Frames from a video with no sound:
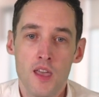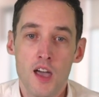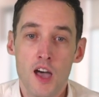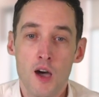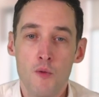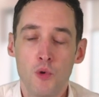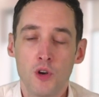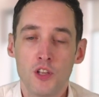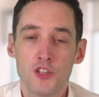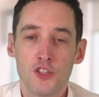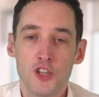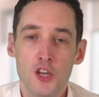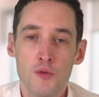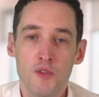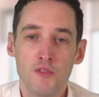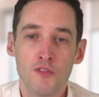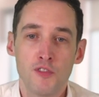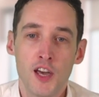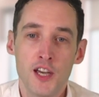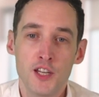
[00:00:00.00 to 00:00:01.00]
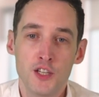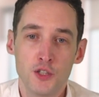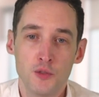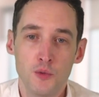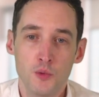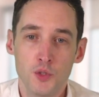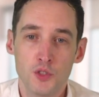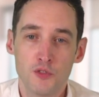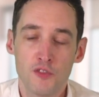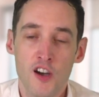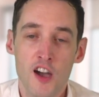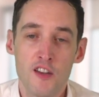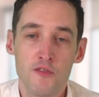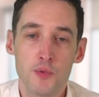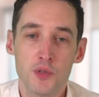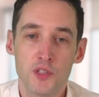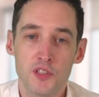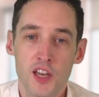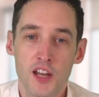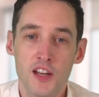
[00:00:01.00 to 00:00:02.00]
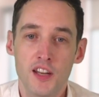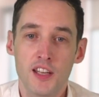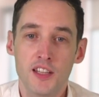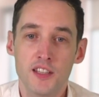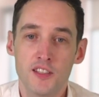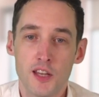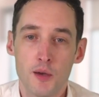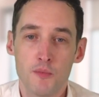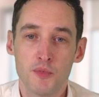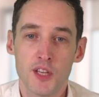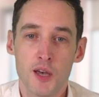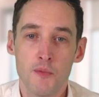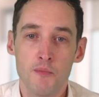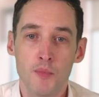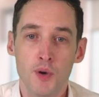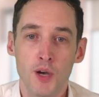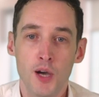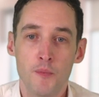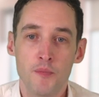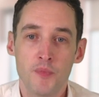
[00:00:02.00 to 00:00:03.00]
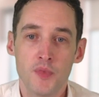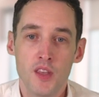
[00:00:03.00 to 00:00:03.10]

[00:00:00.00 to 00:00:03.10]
And we'll assume inflation was 5% in September.